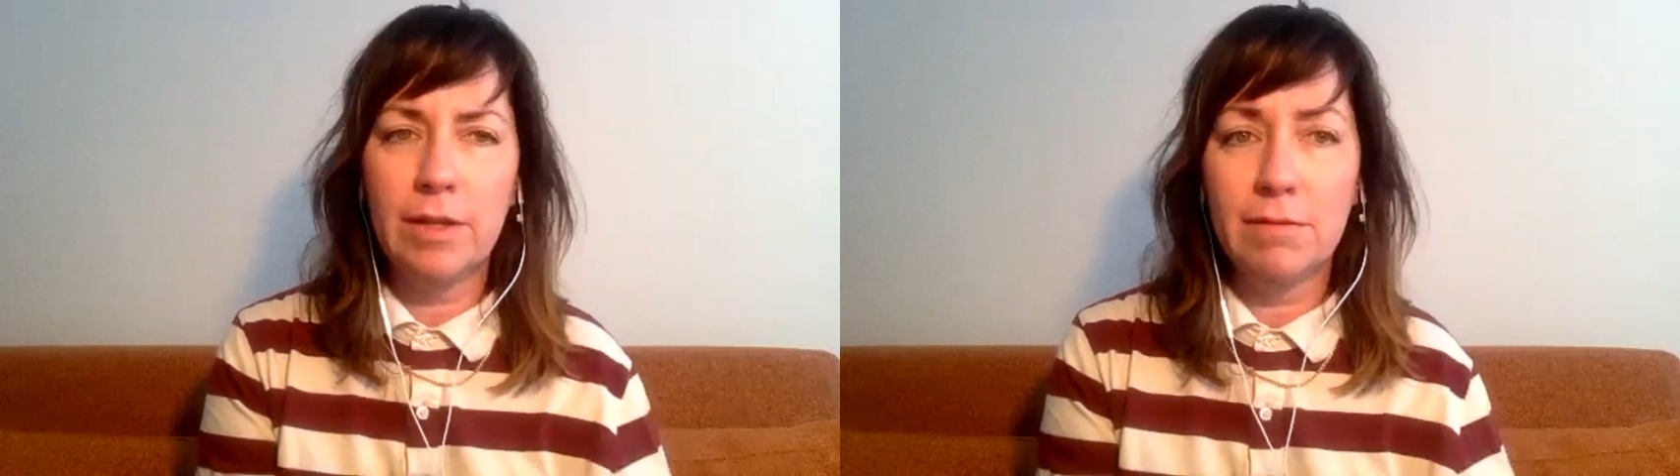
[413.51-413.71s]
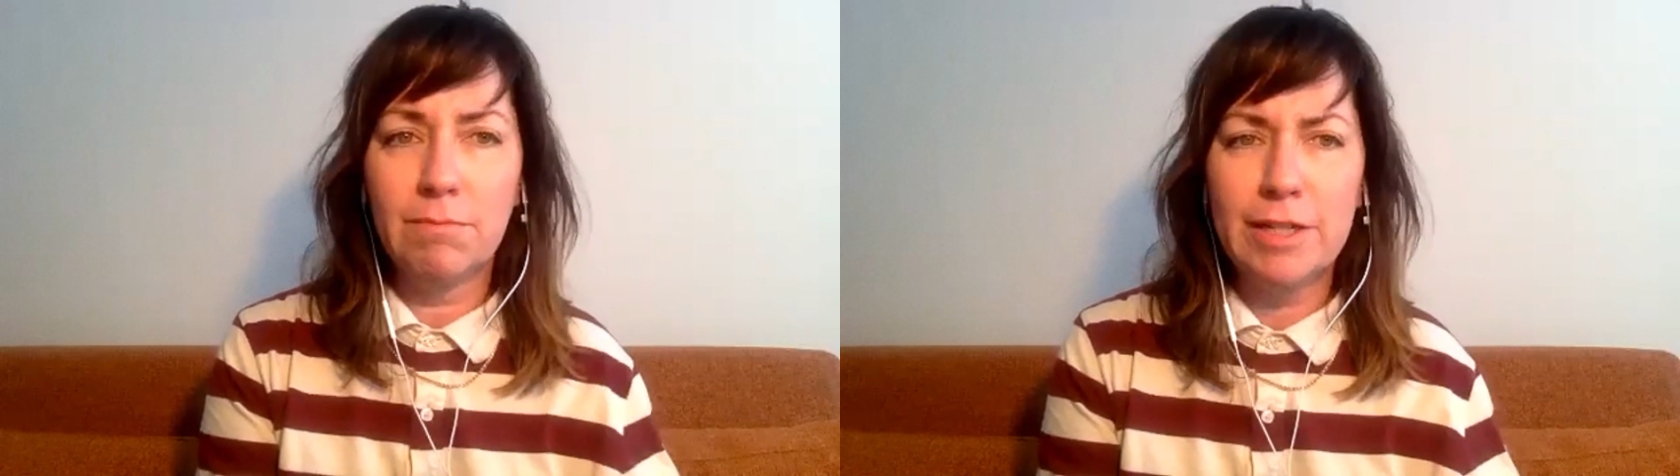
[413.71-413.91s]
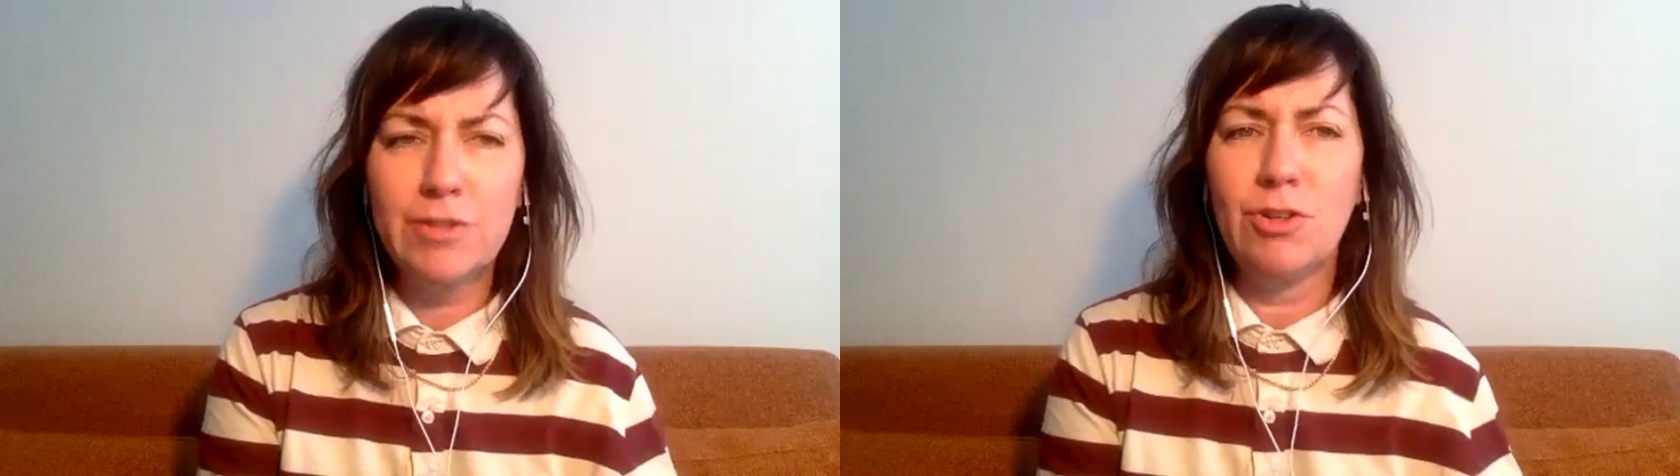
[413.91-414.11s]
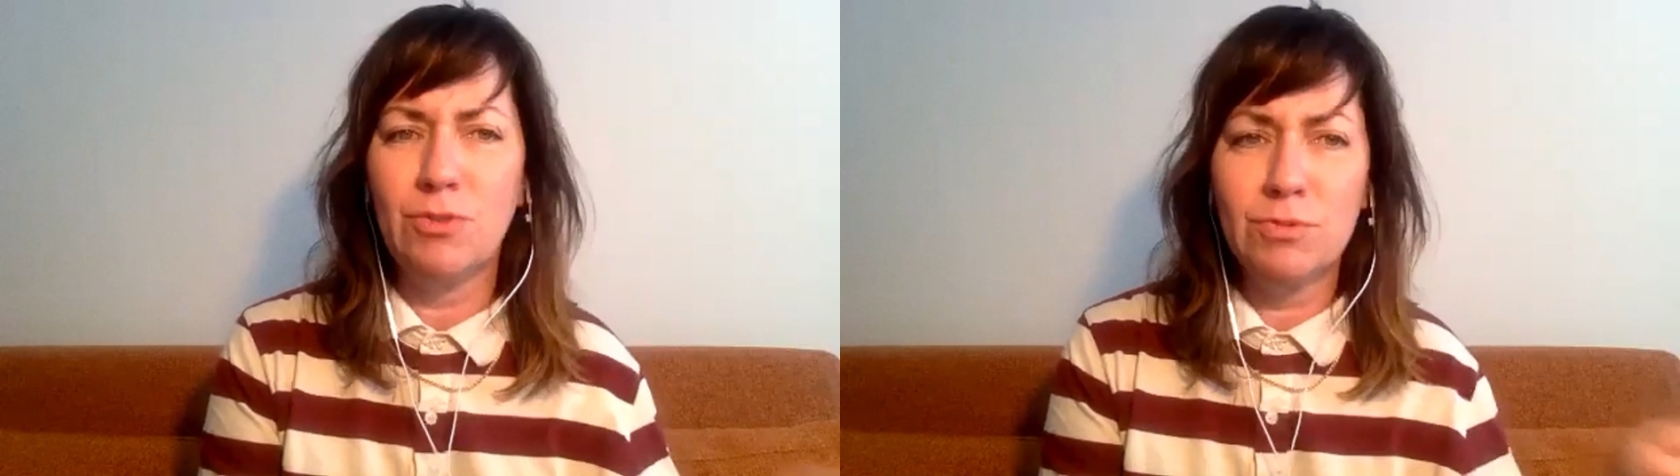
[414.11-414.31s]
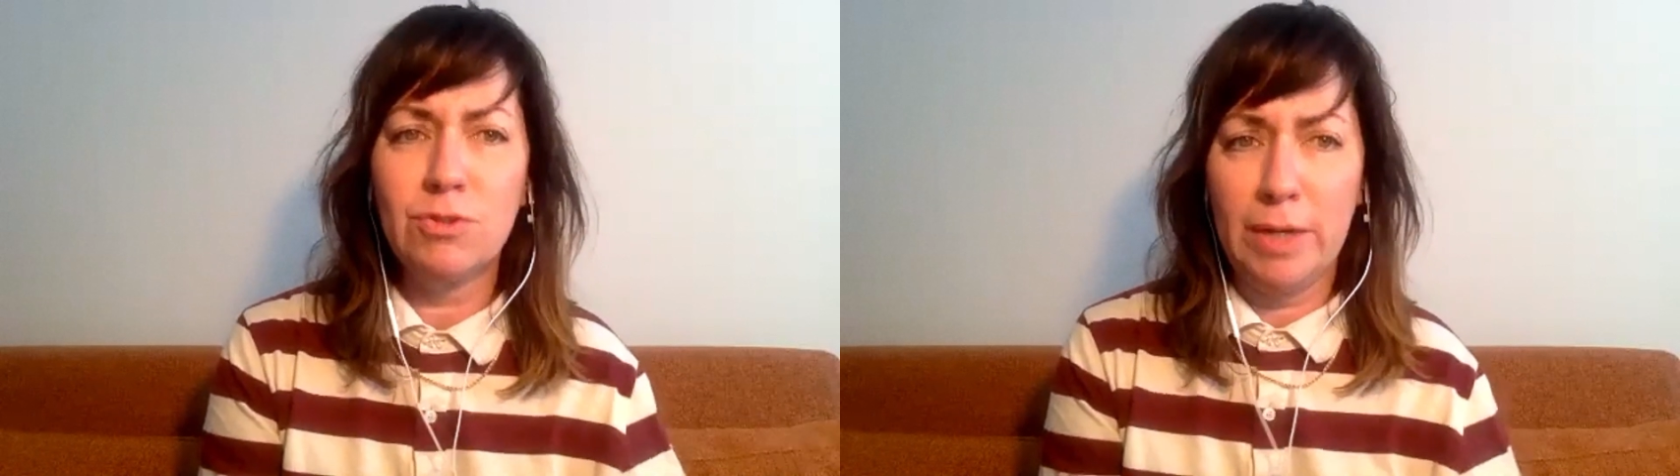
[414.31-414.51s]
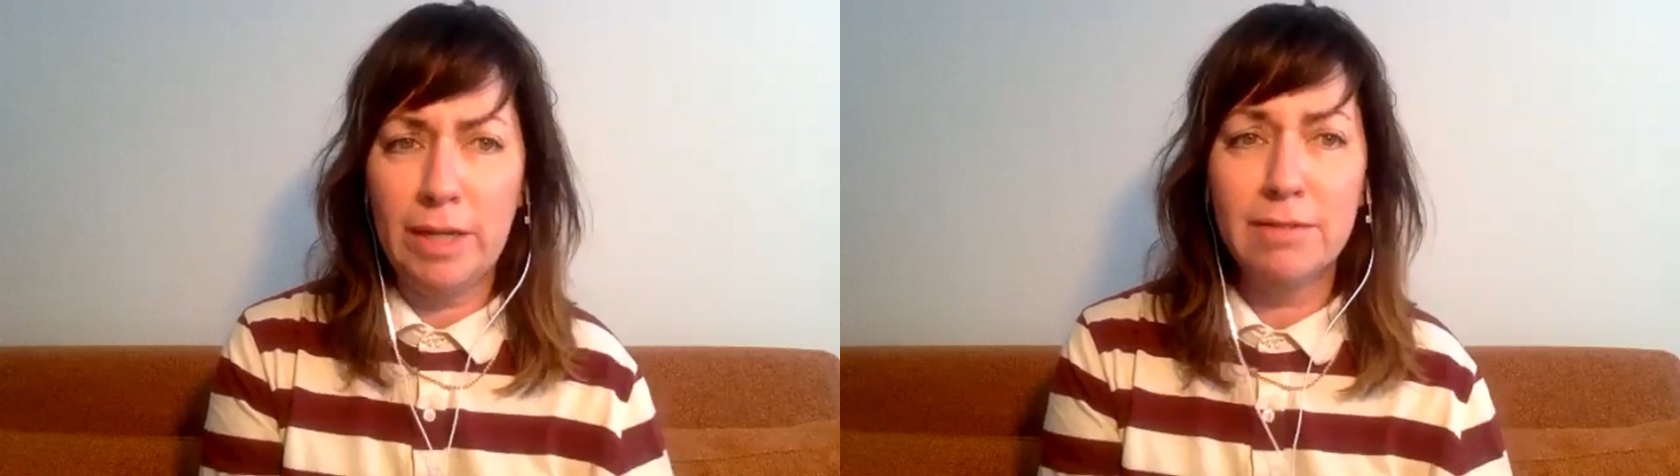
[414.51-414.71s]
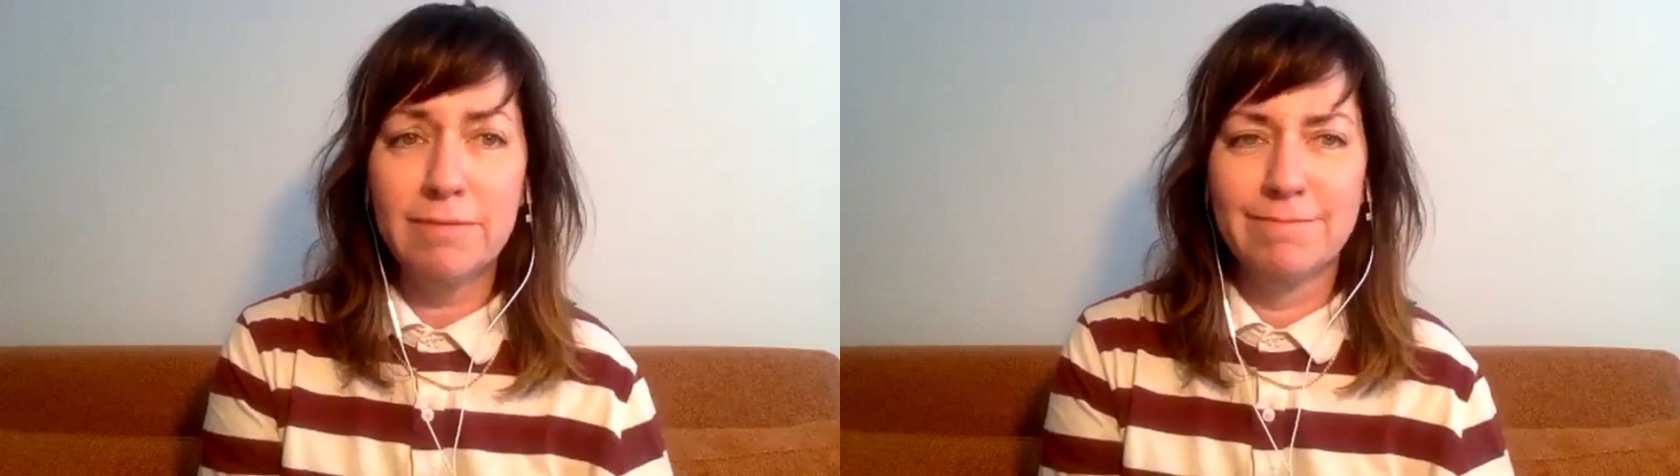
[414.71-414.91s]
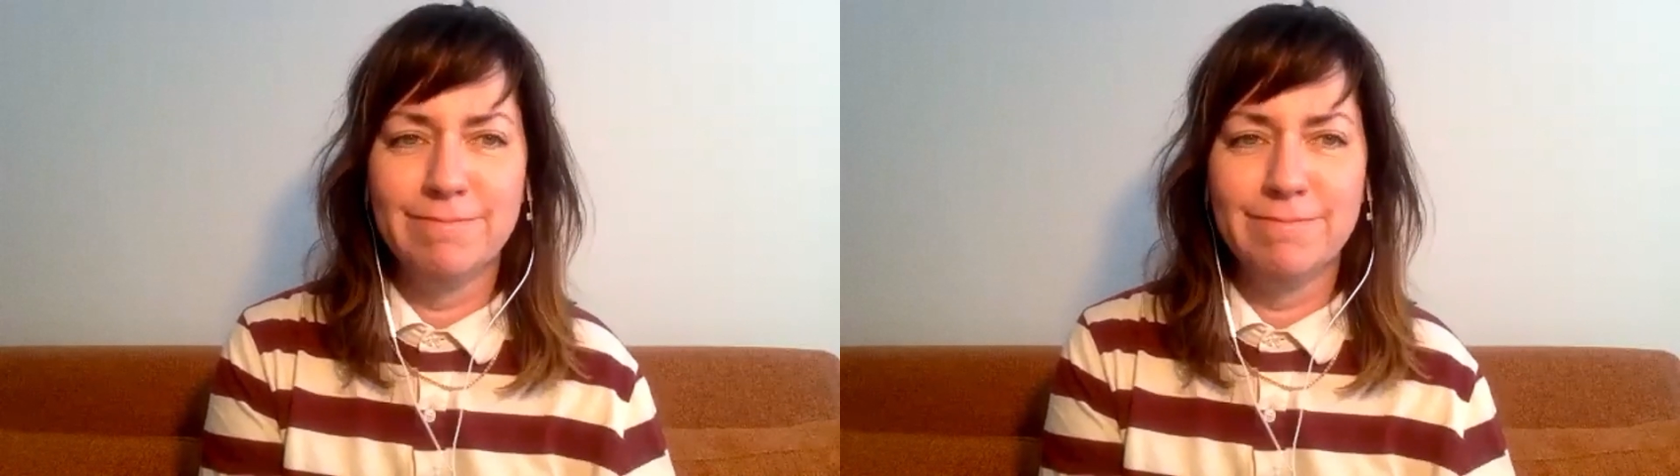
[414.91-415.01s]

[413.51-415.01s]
it. Like, don't quit.